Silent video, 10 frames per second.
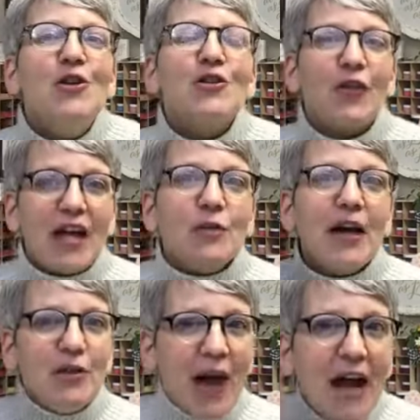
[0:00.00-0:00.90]
So that's
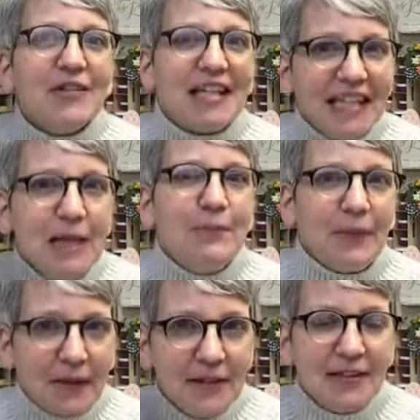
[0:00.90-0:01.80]
why you have to keep
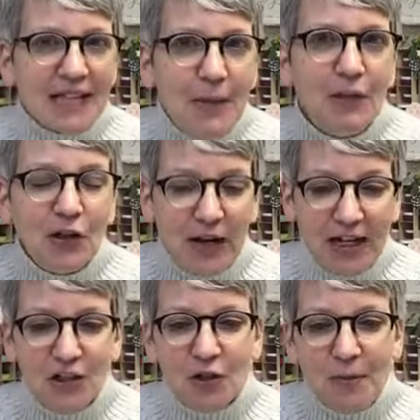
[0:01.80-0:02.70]
typing your
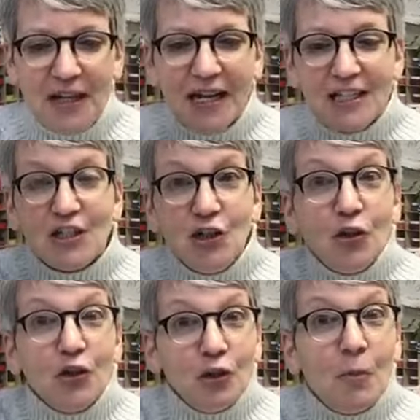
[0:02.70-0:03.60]
answer, because
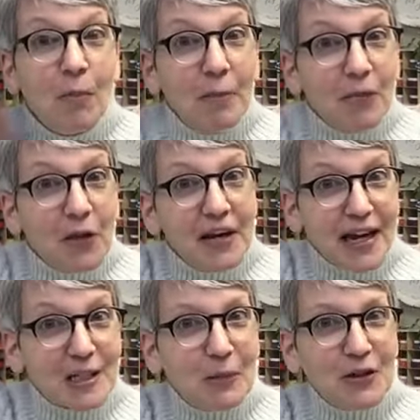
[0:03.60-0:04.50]
you'll bump the
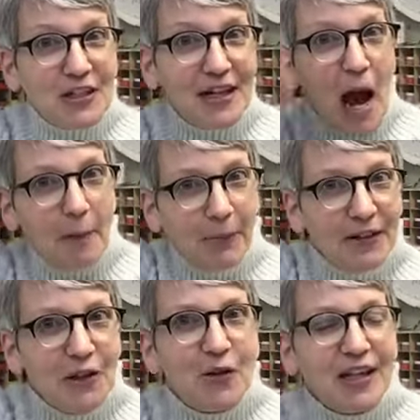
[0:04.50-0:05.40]
next person up.
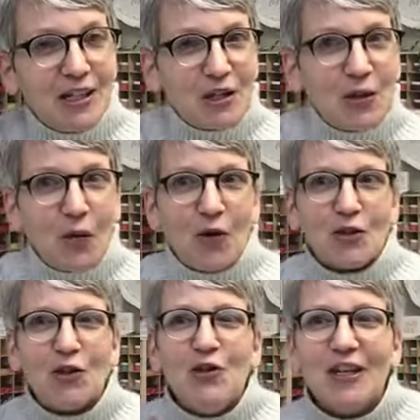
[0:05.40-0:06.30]
You can scroll,
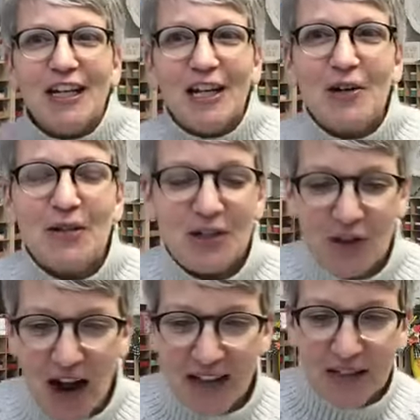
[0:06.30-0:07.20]
so you can increase
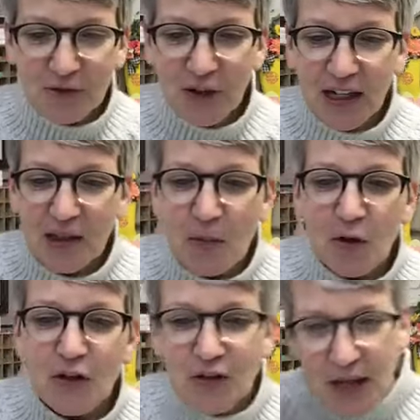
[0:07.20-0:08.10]
your odds of winning the
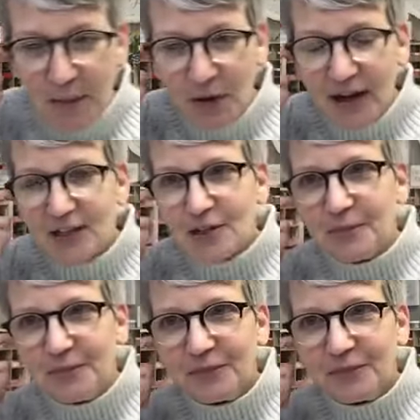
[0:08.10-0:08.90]
more you type your answer.